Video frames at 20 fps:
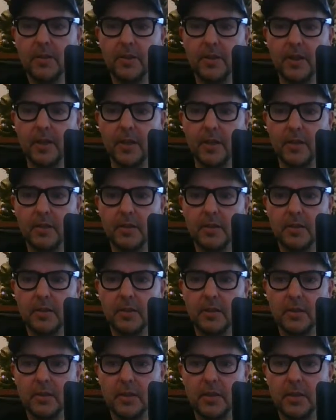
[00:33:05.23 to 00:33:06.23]
Yeah.
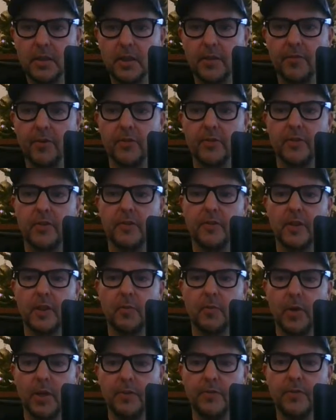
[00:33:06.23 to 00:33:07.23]
And Rusty
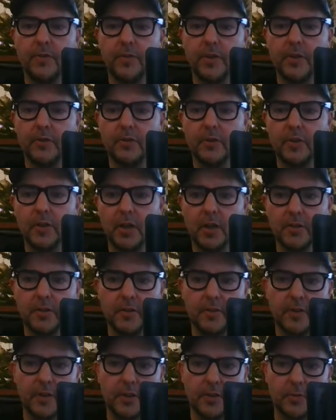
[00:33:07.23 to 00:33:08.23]
saying, wait for Richard Heart
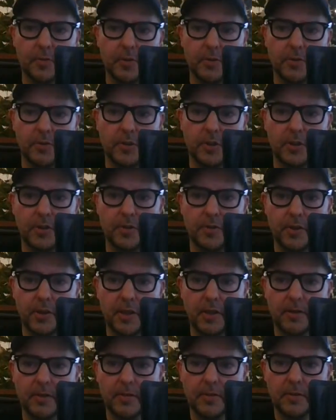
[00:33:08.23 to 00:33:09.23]
to tell us what to do.
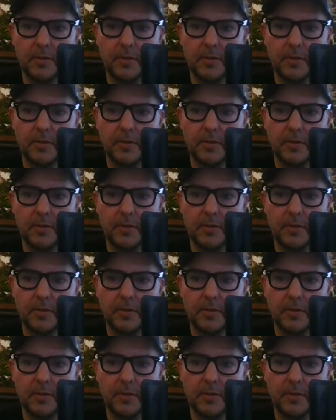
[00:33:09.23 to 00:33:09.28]
Yeah.